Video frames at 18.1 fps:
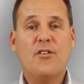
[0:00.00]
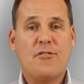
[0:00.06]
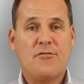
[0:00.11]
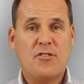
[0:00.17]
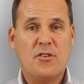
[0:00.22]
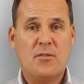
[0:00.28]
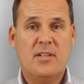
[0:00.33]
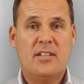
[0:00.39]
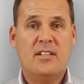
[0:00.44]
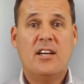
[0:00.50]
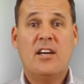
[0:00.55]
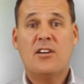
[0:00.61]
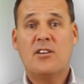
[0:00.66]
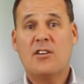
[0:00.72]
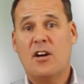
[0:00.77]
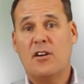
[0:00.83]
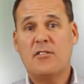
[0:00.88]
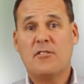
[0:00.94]
through
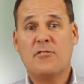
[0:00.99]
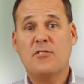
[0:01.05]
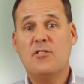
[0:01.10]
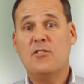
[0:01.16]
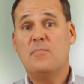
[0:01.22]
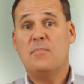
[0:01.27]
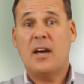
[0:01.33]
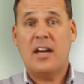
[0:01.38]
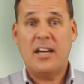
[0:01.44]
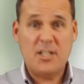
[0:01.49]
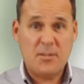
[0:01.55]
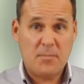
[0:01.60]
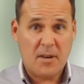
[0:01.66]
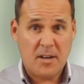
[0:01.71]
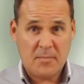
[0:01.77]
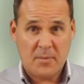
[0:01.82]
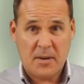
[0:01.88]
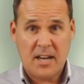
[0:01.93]
it, go through page
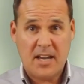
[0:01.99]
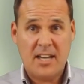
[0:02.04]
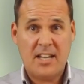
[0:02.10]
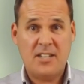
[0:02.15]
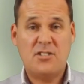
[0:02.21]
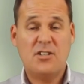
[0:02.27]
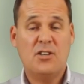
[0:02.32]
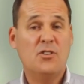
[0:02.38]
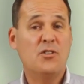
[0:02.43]
by page,